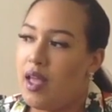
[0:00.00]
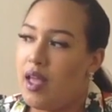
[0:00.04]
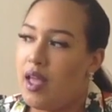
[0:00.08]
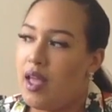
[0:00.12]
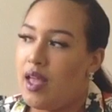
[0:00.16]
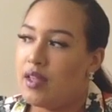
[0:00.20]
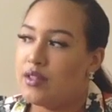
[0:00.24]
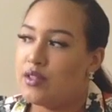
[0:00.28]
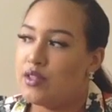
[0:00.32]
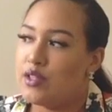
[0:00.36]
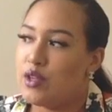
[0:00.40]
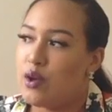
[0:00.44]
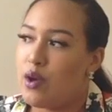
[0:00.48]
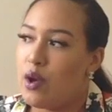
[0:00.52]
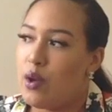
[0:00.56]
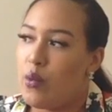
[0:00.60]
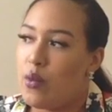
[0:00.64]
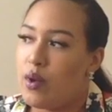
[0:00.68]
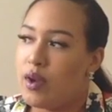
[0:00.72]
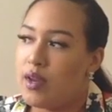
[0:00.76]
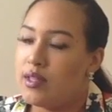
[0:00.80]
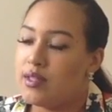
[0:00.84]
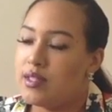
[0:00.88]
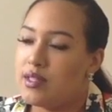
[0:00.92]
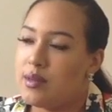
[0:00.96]
And so I
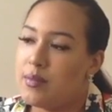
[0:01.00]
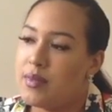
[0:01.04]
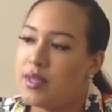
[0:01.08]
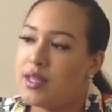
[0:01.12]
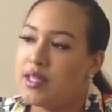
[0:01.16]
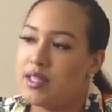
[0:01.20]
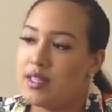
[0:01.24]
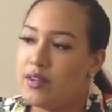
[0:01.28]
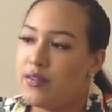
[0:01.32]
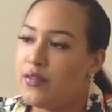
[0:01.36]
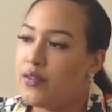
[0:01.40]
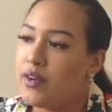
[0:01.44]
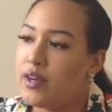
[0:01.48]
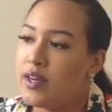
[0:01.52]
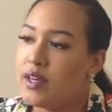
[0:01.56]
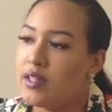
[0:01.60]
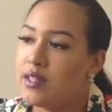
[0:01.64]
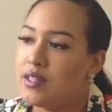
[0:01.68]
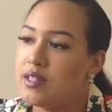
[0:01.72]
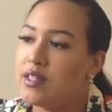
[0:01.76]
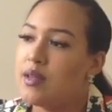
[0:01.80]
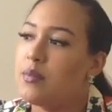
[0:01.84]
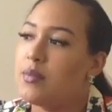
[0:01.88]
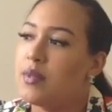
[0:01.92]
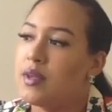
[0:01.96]
wanted something different
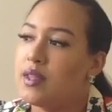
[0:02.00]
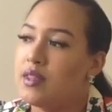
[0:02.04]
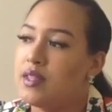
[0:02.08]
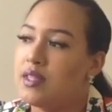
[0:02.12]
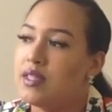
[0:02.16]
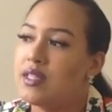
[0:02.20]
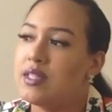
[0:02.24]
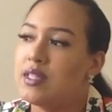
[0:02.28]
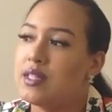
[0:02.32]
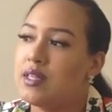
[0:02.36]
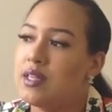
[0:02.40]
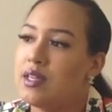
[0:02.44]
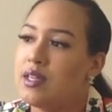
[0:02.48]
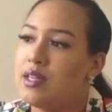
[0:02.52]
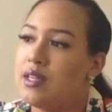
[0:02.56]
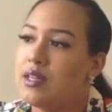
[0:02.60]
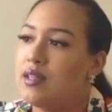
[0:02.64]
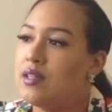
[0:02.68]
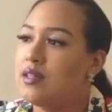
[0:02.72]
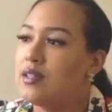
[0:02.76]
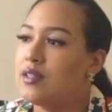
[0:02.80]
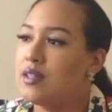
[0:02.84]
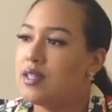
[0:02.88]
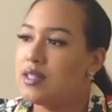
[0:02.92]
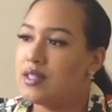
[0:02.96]
and something the
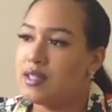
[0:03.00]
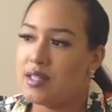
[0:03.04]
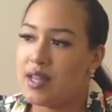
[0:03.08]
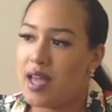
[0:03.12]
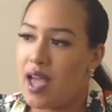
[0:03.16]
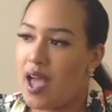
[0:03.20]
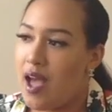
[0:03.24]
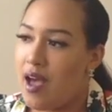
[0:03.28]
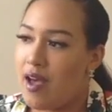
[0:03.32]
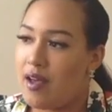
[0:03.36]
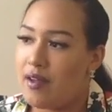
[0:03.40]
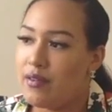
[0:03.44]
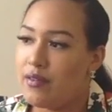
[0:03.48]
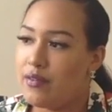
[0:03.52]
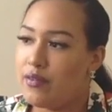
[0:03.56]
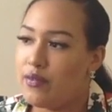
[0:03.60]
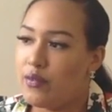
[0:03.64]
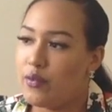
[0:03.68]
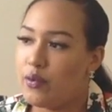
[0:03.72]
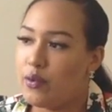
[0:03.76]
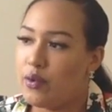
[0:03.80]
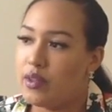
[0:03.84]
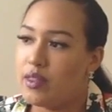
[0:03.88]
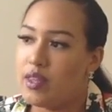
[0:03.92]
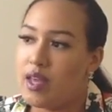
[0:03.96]
city doesn't have,
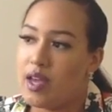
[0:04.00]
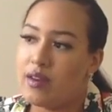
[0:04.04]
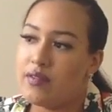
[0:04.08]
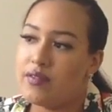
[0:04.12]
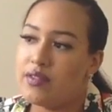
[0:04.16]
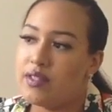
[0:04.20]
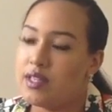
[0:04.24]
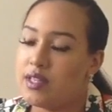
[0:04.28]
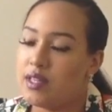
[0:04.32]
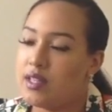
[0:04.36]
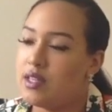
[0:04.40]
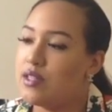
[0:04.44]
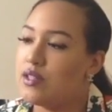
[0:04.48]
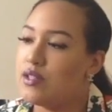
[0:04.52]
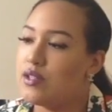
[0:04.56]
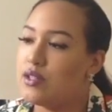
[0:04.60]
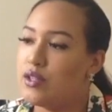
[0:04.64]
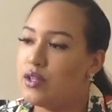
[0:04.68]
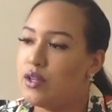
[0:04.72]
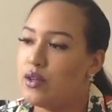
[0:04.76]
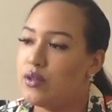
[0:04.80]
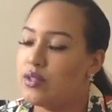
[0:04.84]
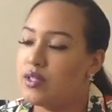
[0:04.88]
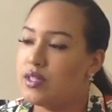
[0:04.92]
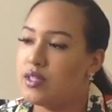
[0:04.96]
or a lot of cities,
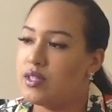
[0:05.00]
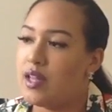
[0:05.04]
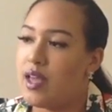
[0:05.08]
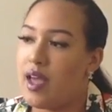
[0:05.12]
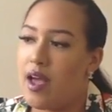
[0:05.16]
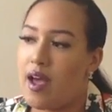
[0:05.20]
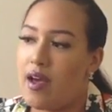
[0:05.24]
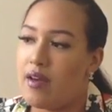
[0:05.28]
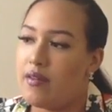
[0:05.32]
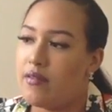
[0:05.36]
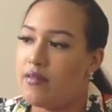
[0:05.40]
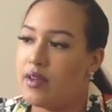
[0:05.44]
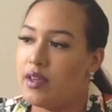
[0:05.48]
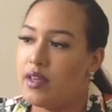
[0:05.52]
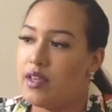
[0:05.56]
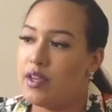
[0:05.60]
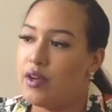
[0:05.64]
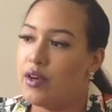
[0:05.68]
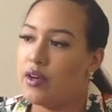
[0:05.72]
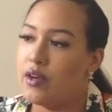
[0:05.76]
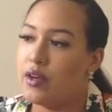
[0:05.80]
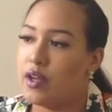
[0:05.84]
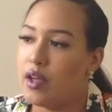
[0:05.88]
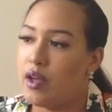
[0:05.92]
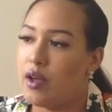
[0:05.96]
didn't have a
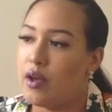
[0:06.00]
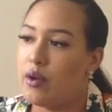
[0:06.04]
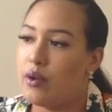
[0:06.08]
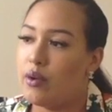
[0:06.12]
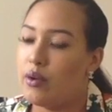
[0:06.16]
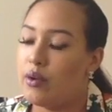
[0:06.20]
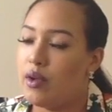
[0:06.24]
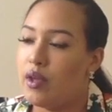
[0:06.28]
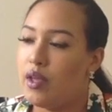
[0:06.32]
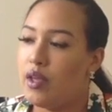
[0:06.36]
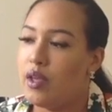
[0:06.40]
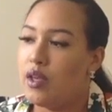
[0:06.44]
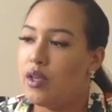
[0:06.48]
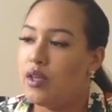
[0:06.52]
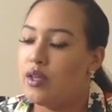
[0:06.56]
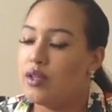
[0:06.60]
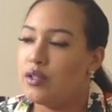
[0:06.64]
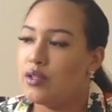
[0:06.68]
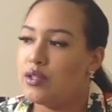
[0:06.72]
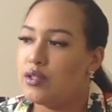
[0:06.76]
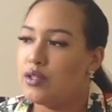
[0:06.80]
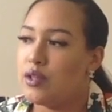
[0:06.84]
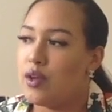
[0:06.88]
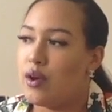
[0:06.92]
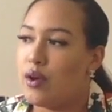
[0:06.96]
year ago.
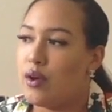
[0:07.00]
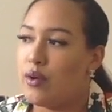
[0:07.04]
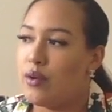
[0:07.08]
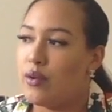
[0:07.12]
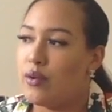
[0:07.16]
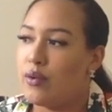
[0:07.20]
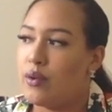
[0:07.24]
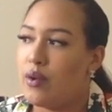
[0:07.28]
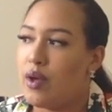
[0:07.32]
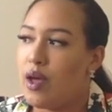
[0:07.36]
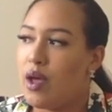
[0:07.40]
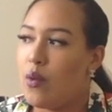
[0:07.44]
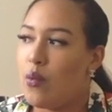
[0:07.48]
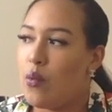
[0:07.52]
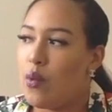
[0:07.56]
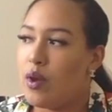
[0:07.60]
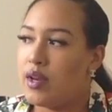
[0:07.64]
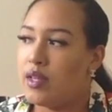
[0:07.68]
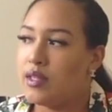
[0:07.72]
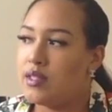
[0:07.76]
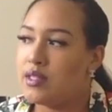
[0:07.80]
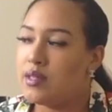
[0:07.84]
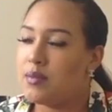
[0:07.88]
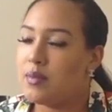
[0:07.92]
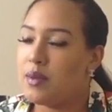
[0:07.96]
So I
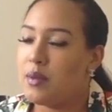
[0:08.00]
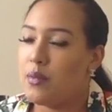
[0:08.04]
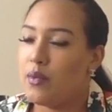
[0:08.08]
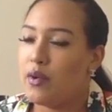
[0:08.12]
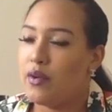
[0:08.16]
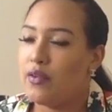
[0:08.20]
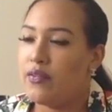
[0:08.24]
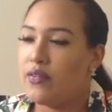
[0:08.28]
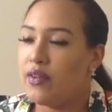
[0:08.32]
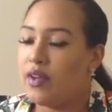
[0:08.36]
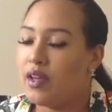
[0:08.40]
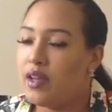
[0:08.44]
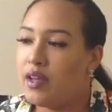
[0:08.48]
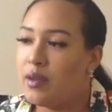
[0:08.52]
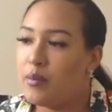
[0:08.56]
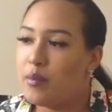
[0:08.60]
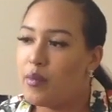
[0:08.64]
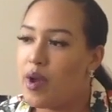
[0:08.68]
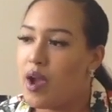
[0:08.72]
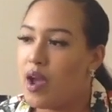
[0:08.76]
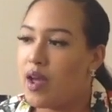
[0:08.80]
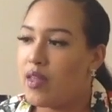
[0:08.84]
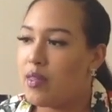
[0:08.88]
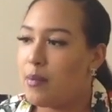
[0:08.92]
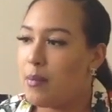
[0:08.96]
wanted to be more fun,
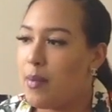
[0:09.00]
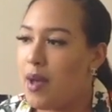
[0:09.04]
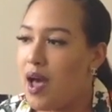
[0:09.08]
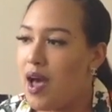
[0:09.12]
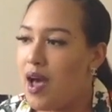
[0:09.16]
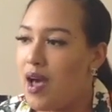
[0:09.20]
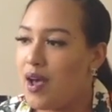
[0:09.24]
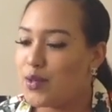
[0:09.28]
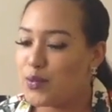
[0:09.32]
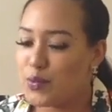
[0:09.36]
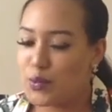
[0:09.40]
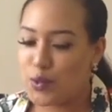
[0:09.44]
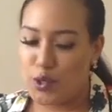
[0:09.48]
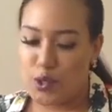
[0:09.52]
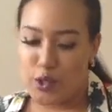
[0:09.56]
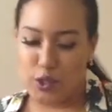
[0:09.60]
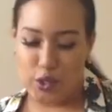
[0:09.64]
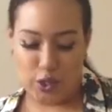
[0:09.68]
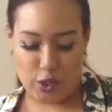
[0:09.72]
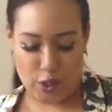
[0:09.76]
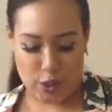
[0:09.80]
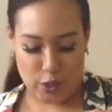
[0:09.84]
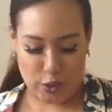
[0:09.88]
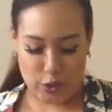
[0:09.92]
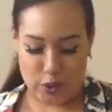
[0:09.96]
more out of the box, where you
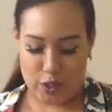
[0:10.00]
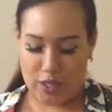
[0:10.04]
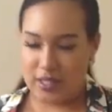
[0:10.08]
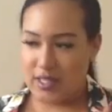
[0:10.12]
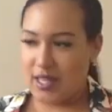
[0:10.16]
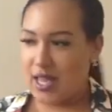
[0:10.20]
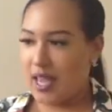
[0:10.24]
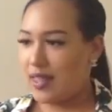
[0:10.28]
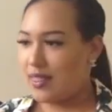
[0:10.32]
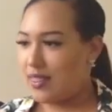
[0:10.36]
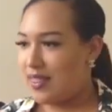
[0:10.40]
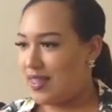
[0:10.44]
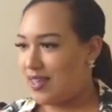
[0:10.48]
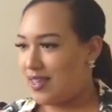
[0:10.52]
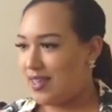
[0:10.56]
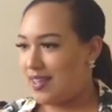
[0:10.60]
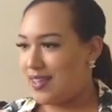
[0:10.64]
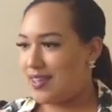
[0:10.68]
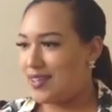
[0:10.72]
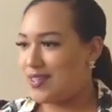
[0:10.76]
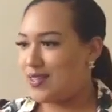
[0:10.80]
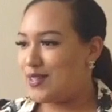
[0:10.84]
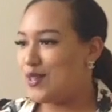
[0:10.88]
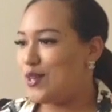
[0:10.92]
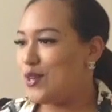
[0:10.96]
could, dress like
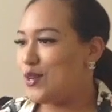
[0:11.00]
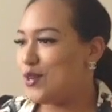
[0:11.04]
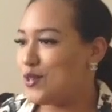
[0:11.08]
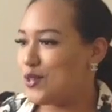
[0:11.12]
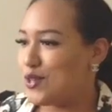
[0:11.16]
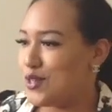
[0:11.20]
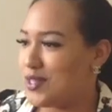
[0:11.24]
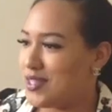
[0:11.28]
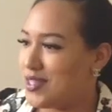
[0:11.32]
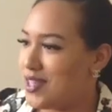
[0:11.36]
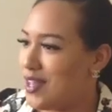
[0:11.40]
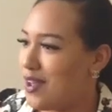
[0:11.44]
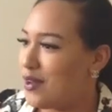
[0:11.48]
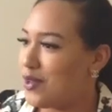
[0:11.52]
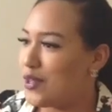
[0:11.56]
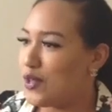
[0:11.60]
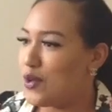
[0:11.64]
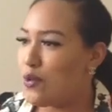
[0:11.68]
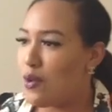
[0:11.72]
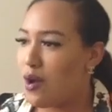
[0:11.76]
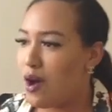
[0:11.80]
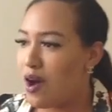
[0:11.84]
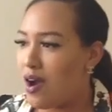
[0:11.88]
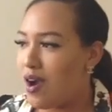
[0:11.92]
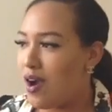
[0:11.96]
this, dress how
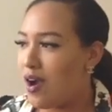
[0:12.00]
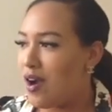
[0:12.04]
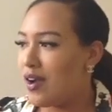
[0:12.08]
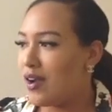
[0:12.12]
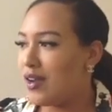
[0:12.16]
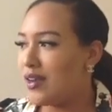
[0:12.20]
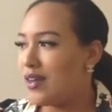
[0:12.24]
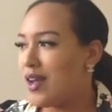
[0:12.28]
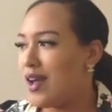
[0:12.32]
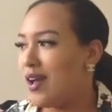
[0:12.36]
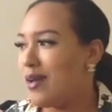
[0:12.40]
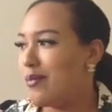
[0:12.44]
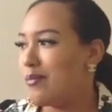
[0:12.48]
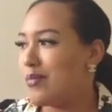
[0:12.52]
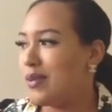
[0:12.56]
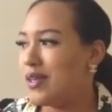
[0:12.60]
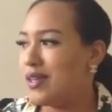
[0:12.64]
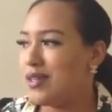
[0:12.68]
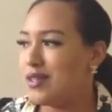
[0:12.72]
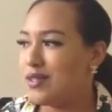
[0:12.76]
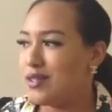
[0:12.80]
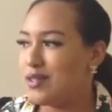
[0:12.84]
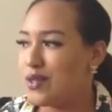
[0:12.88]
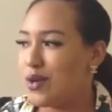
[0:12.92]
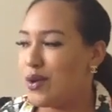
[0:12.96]
you are and not
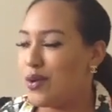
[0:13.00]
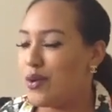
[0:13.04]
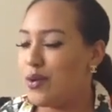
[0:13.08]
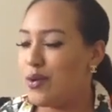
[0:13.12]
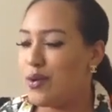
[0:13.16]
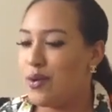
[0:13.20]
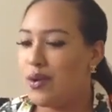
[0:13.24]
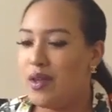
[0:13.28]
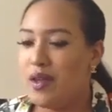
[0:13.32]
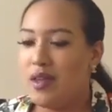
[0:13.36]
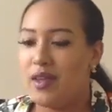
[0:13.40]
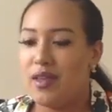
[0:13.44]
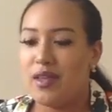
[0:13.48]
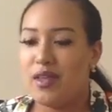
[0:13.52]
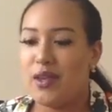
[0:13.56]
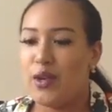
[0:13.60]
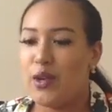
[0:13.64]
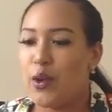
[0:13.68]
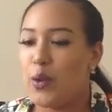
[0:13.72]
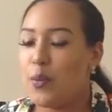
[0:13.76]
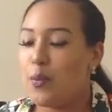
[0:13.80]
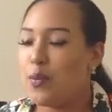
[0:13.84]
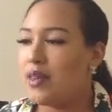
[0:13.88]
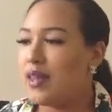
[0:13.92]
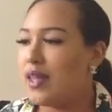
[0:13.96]
be so,
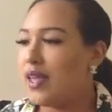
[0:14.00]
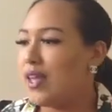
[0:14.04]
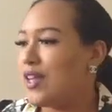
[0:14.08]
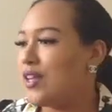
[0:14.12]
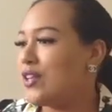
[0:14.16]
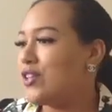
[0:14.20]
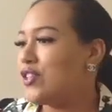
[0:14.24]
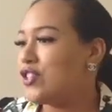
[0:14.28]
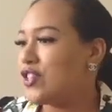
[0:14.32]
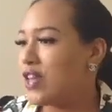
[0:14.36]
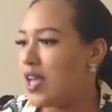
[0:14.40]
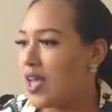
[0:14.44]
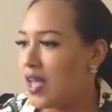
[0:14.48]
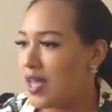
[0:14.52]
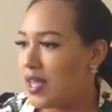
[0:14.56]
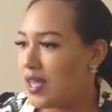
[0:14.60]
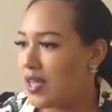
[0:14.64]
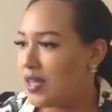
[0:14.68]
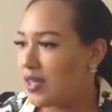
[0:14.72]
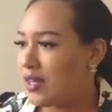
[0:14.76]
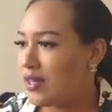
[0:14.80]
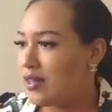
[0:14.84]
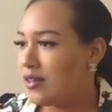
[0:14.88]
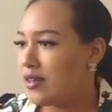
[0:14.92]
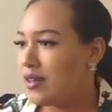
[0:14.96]
plain
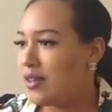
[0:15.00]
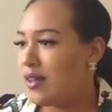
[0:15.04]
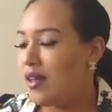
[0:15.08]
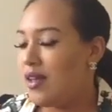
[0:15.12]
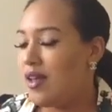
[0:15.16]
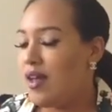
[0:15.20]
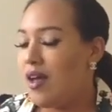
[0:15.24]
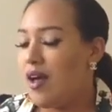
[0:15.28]
Jane,